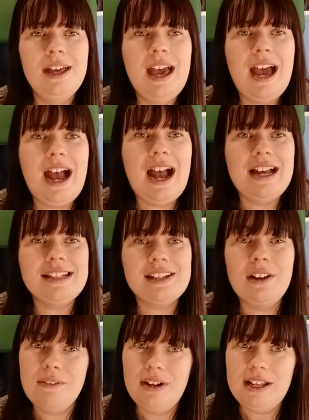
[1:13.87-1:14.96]
as I
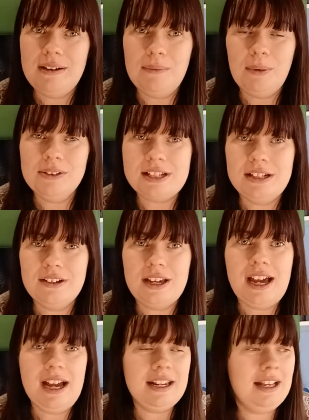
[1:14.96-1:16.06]
really want to look
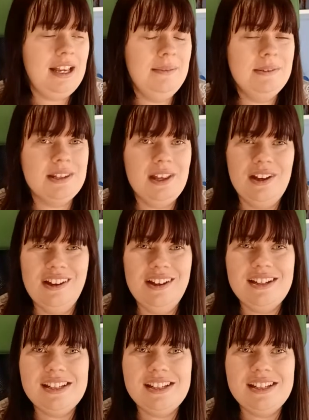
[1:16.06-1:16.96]
adding him to the herd.